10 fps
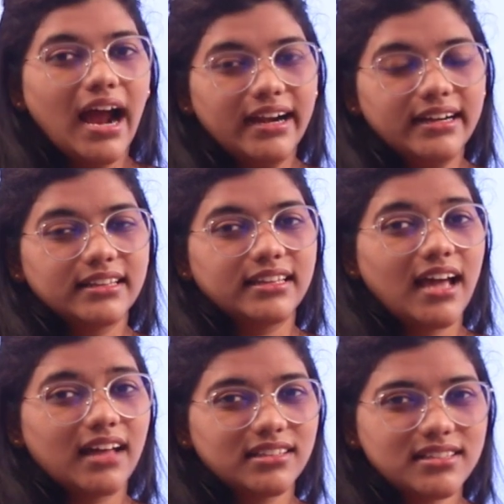and
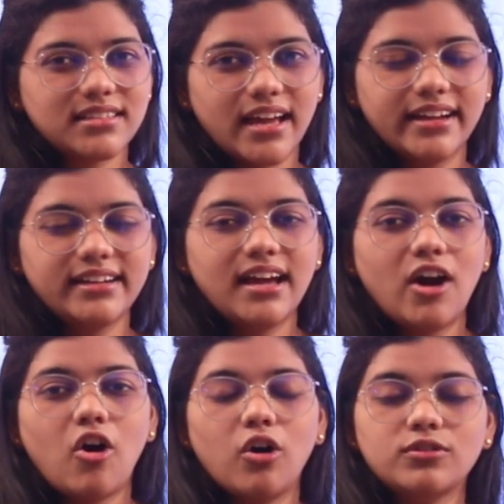the other side
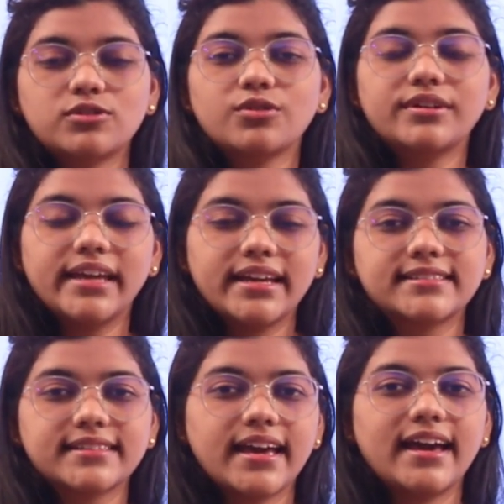also
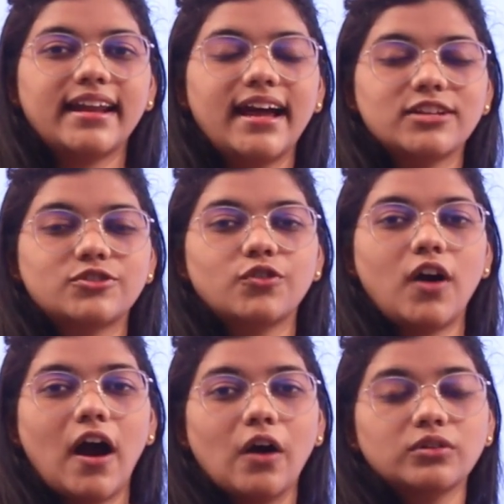takes care as to
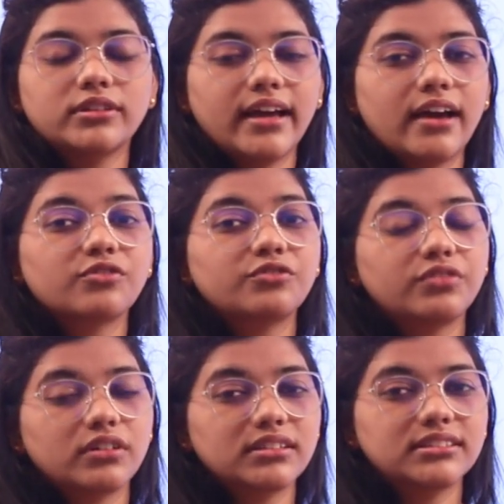how they are
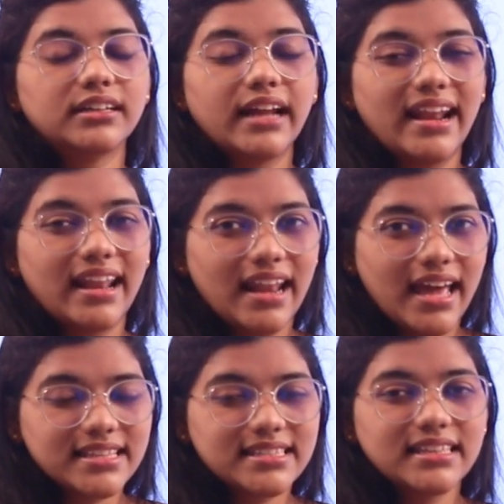further
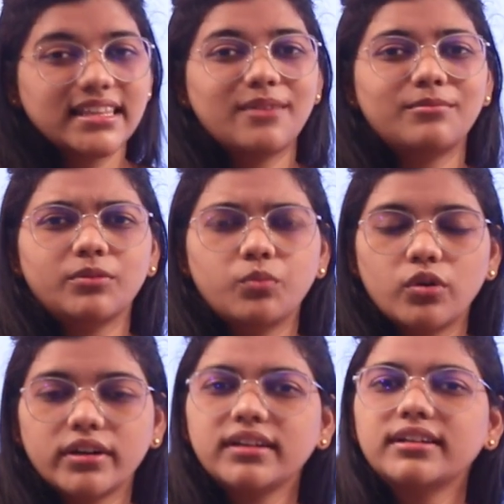analyzing them,
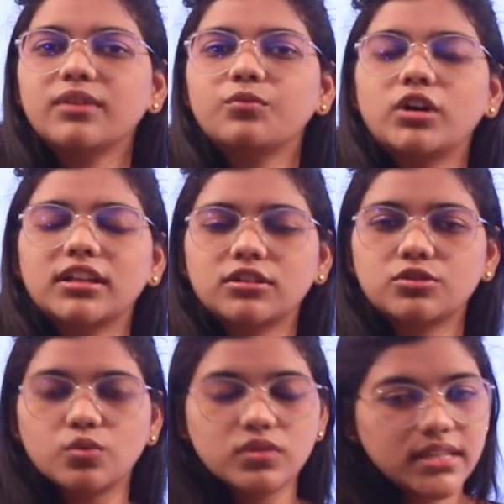reporting them, what are the
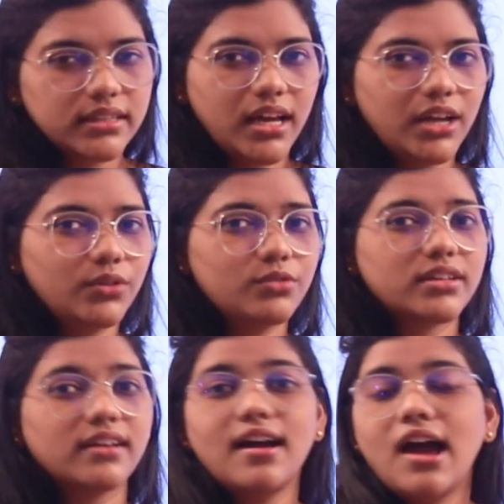tools that they are
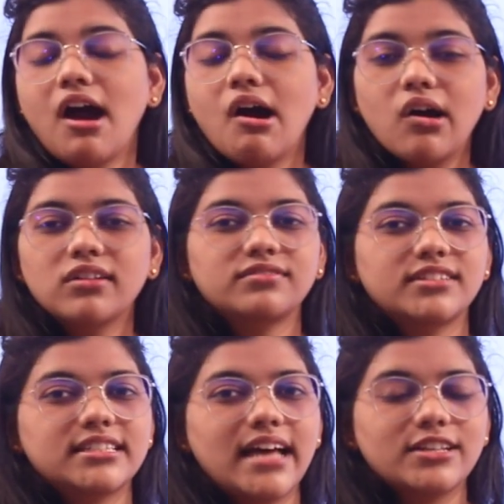using. All of
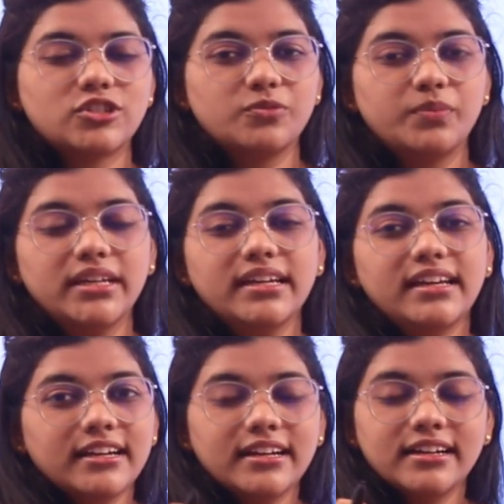this has to be
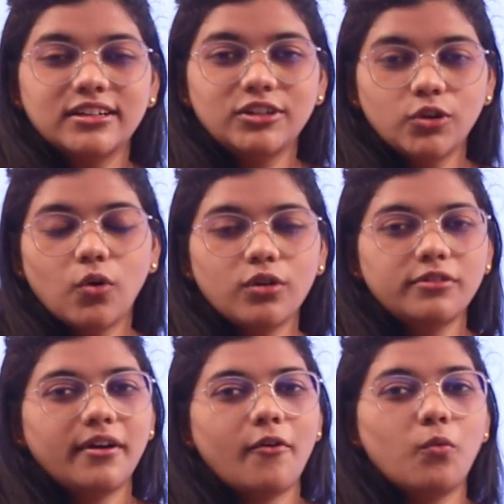
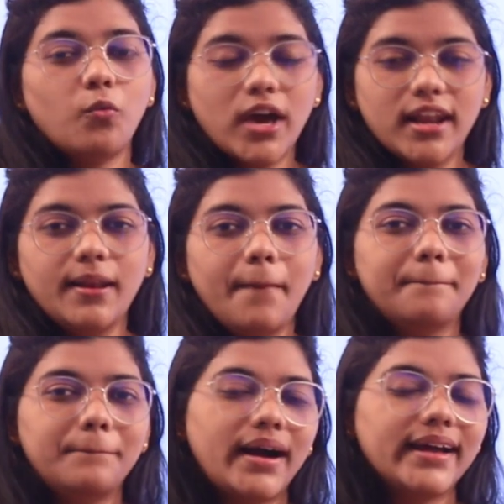known well
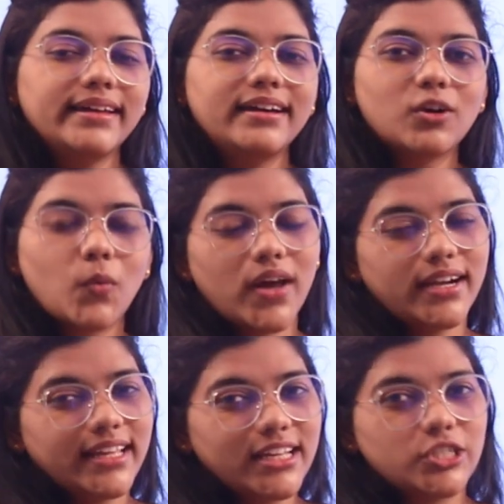by a
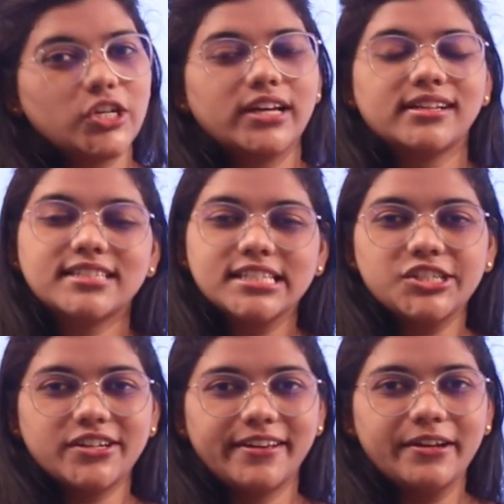quality assurance
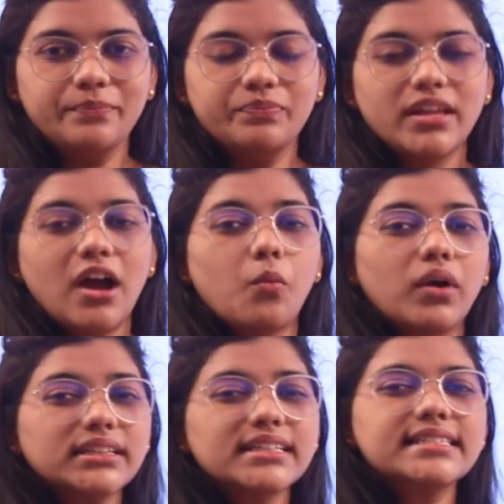engineer.
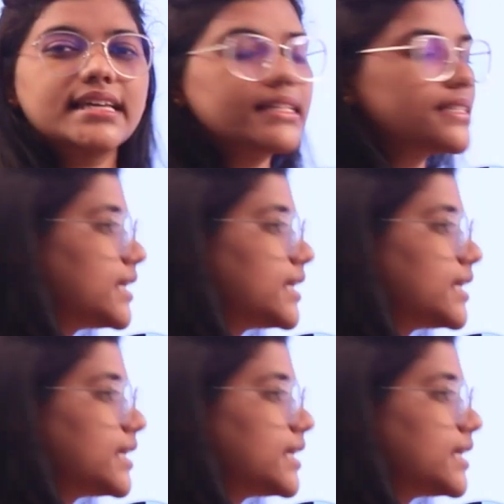What are the skills